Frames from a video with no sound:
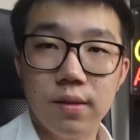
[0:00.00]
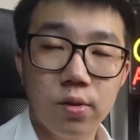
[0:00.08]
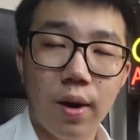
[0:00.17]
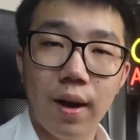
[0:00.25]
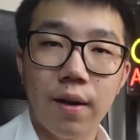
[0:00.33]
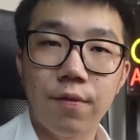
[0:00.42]
So
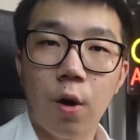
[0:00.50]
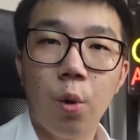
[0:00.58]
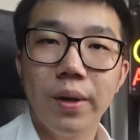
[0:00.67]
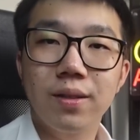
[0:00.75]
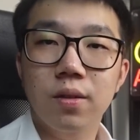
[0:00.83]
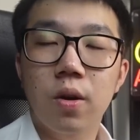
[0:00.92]
I have
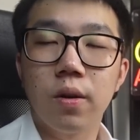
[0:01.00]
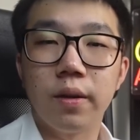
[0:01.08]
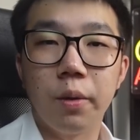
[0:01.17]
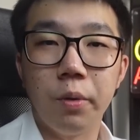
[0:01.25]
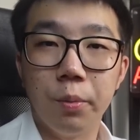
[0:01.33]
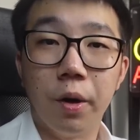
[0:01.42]
always thought
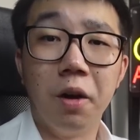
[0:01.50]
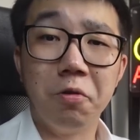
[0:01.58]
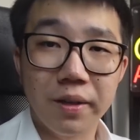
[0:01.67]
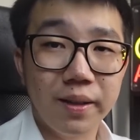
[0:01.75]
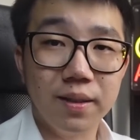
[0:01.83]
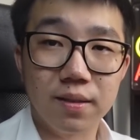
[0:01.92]
that we were
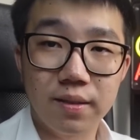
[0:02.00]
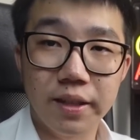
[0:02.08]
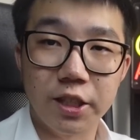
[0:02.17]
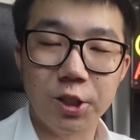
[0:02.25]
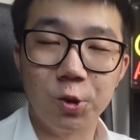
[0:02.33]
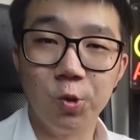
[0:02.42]
already in
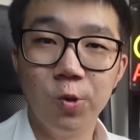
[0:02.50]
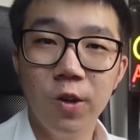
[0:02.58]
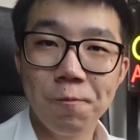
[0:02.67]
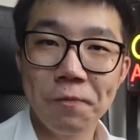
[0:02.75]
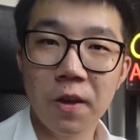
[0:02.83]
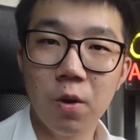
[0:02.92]
stage 2,
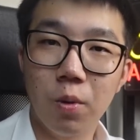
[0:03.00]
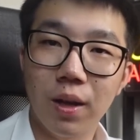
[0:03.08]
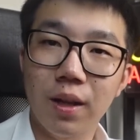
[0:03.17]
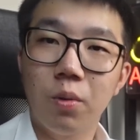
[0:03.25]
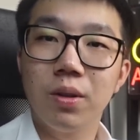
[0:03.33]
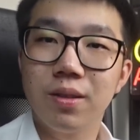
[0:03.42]
where
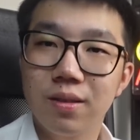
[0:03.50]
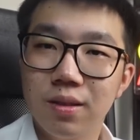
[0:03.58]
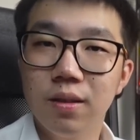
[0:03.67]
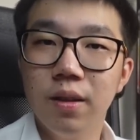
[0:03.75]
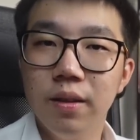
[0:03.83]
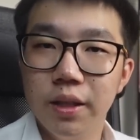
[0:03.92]
there was a
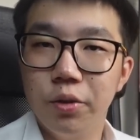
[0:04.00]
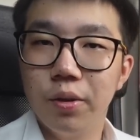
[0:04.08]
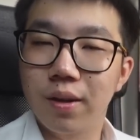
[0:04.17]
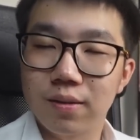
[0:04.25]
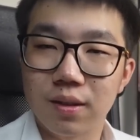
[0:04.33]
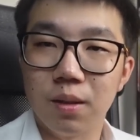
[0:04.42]
certain degree
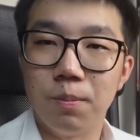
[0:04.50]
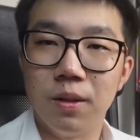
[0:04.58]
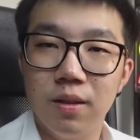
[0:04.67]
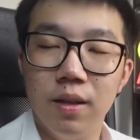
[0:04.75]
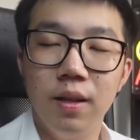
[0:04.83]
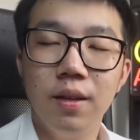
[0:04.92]
of
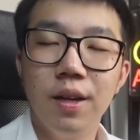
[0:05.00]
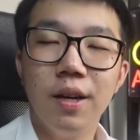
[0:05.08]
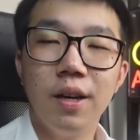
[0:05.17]
stability